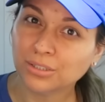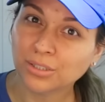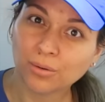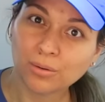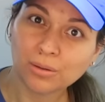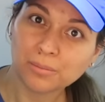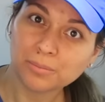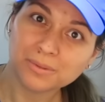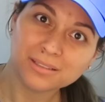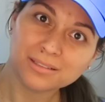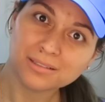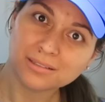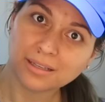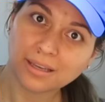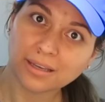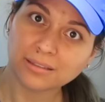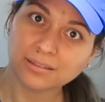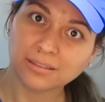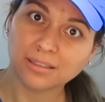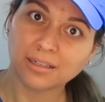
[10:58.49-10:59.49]
show up this
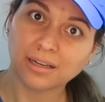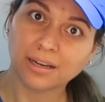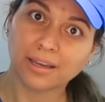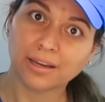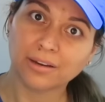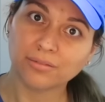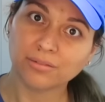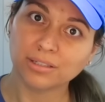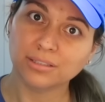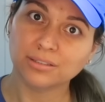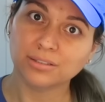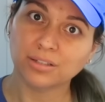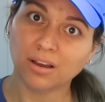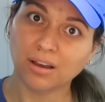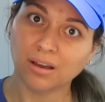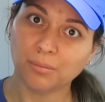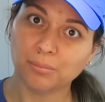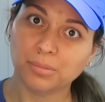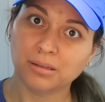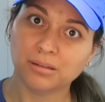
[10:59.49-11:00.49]
sexy to every
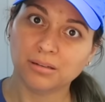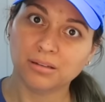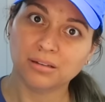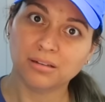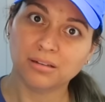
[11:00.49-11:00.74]
job?